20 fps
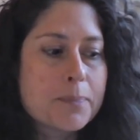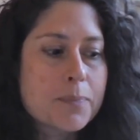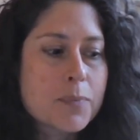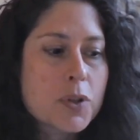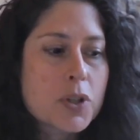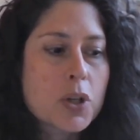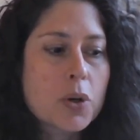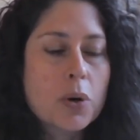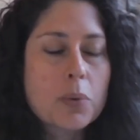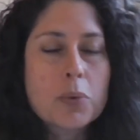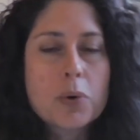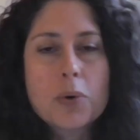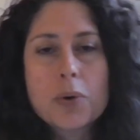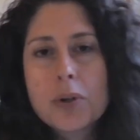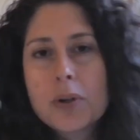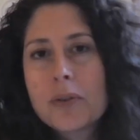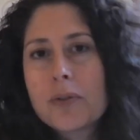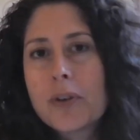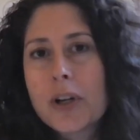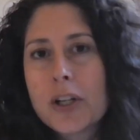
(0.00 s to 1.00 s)
So I'm going
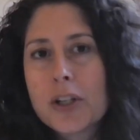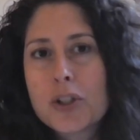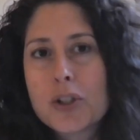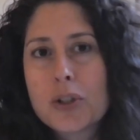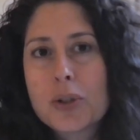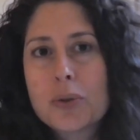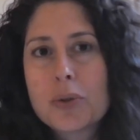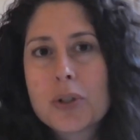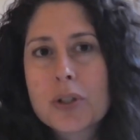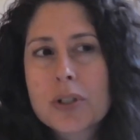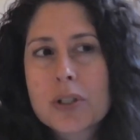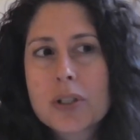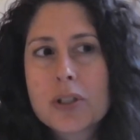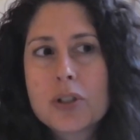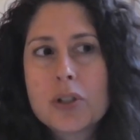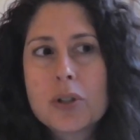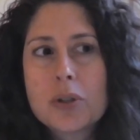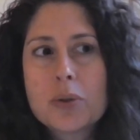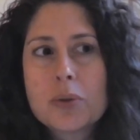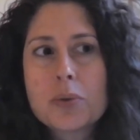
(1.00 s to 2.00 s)
to invite you just to
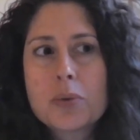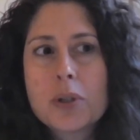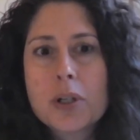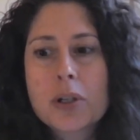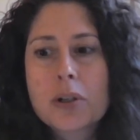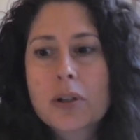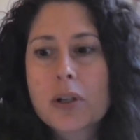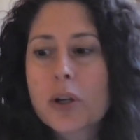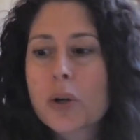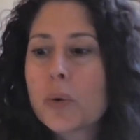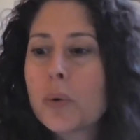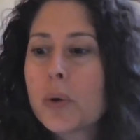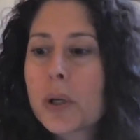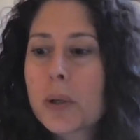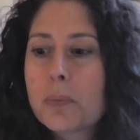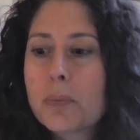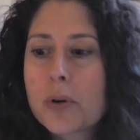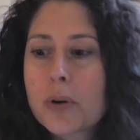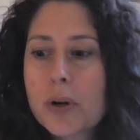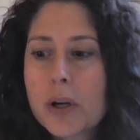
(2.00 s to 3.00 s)
do a
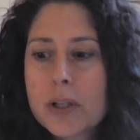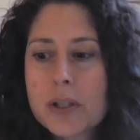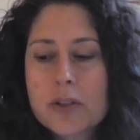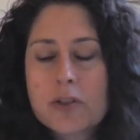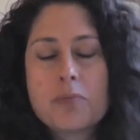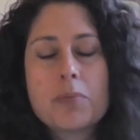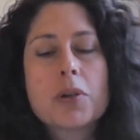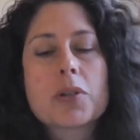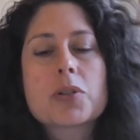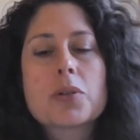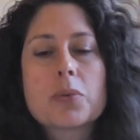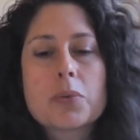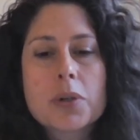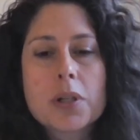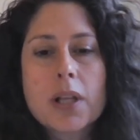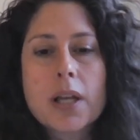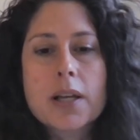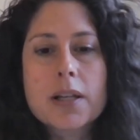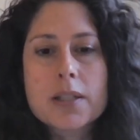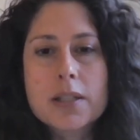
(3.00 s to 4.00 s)
quick progressive muscle
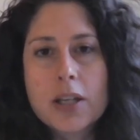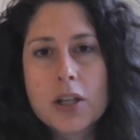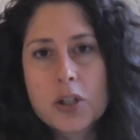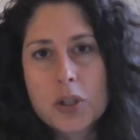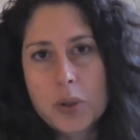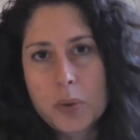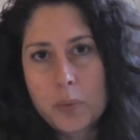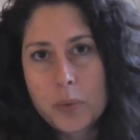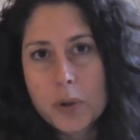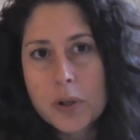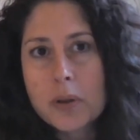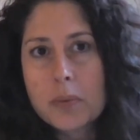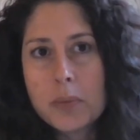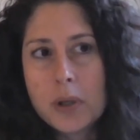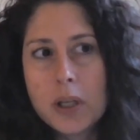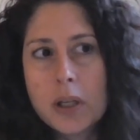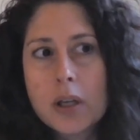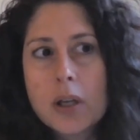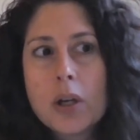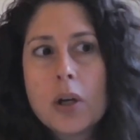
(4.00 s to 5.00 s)
relaxation with
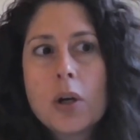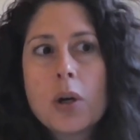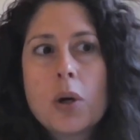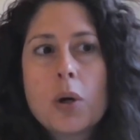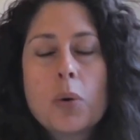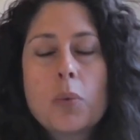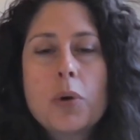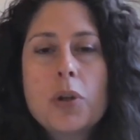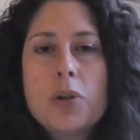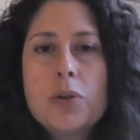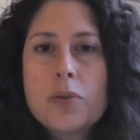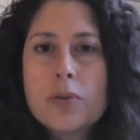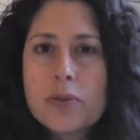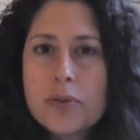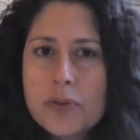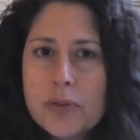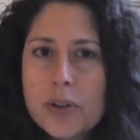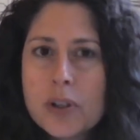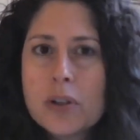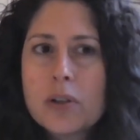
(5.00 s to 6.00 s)
me when you
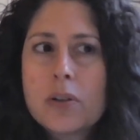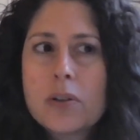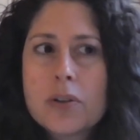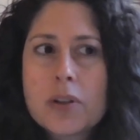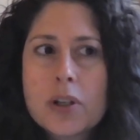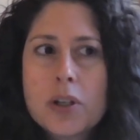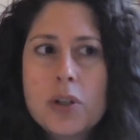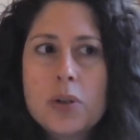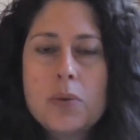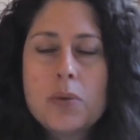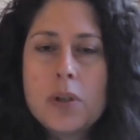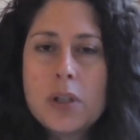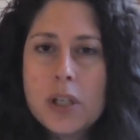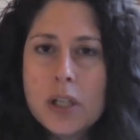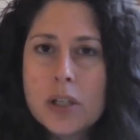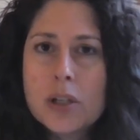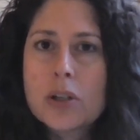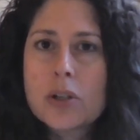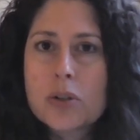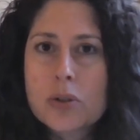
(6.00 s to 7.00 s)
feel that you
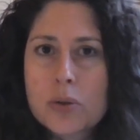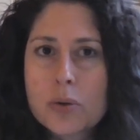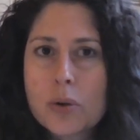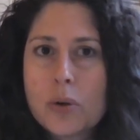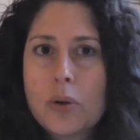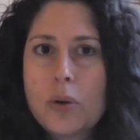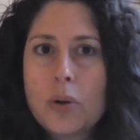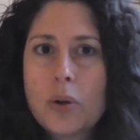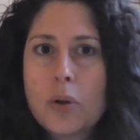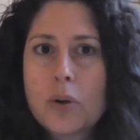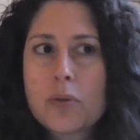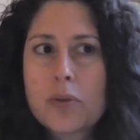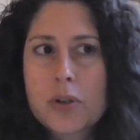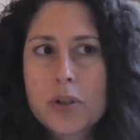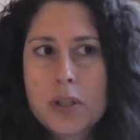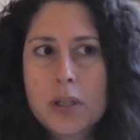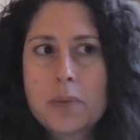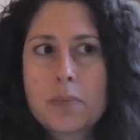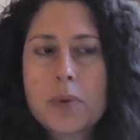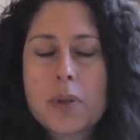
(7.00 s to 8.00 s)
need control over
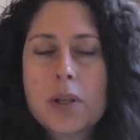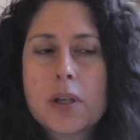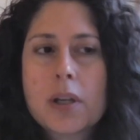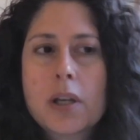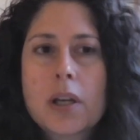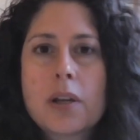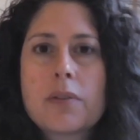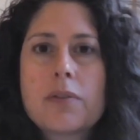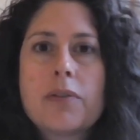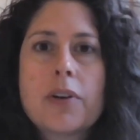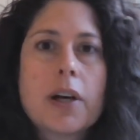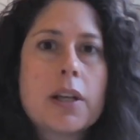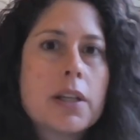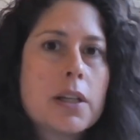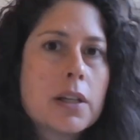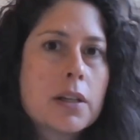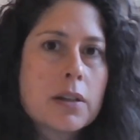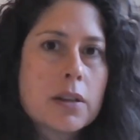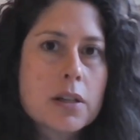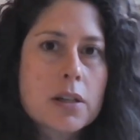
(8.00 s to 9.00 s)
something, and
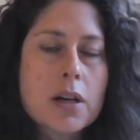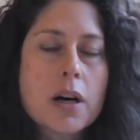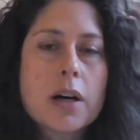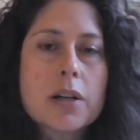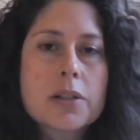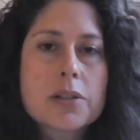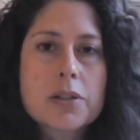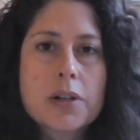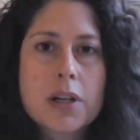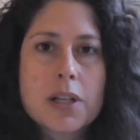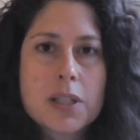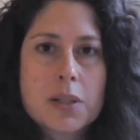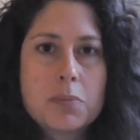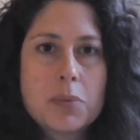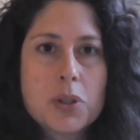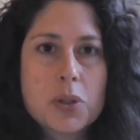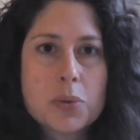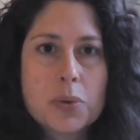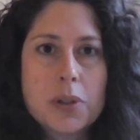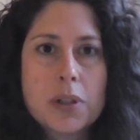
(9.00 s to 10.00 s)
finding the contrast
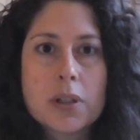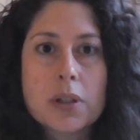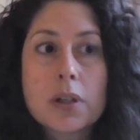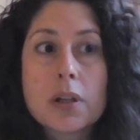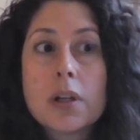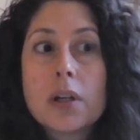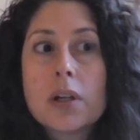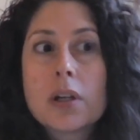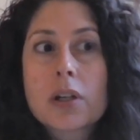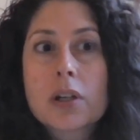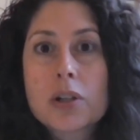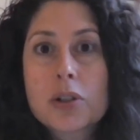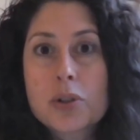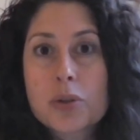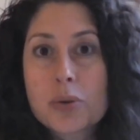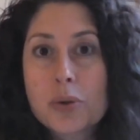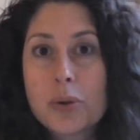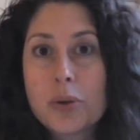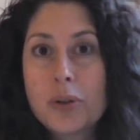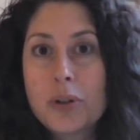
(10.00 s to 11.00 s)
between
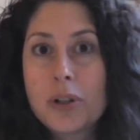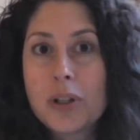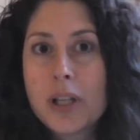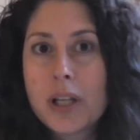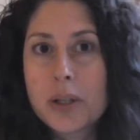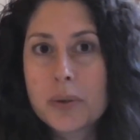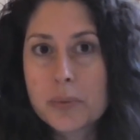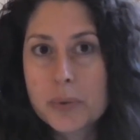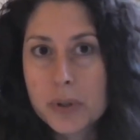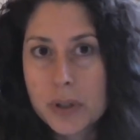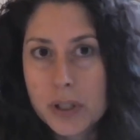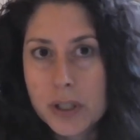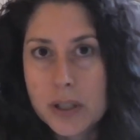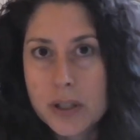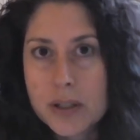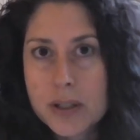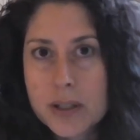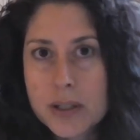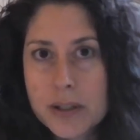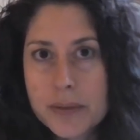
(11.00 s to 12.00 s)
control and
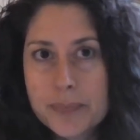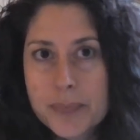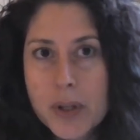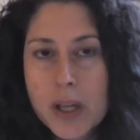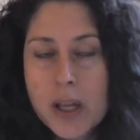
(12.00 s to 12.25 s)
release,